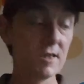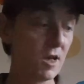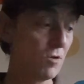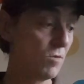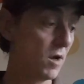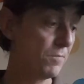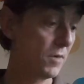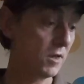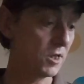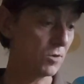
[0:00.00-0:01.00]

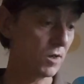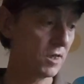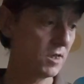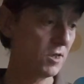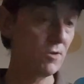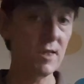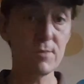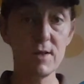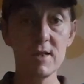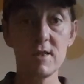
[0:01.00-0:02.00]
So I just wanted to do
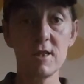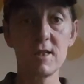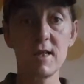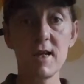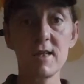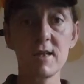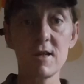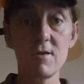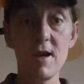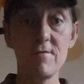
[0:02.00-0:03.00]
this because just in case I
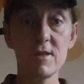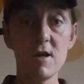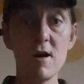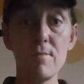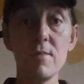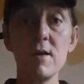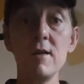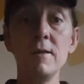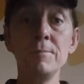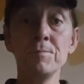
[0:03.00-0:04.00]
don't have time,
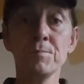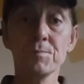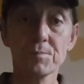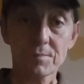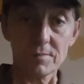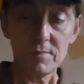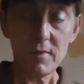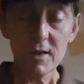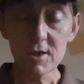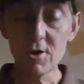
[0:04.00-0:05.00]

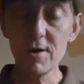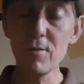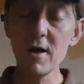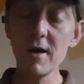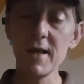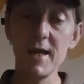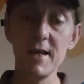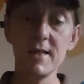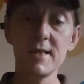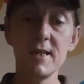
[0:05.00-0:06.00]
sorry, when I
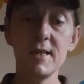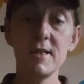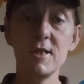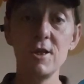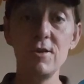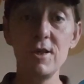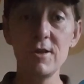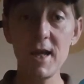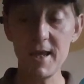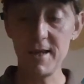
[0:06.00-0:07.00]
get to the
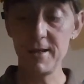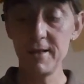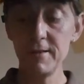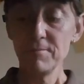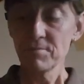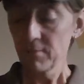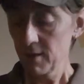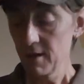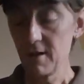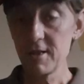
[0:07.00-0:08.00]
UK.
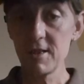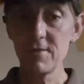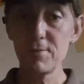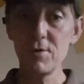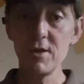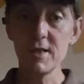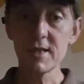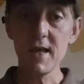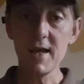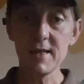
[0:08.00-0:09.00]
I'll just have to put
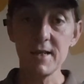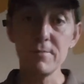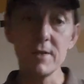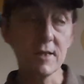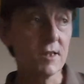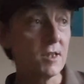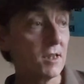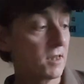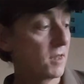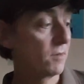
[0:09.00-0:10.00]
this cat down because
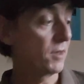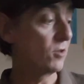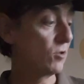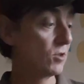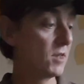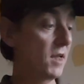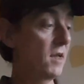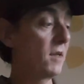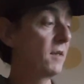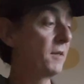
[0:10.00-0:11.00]
she's going to be naughty.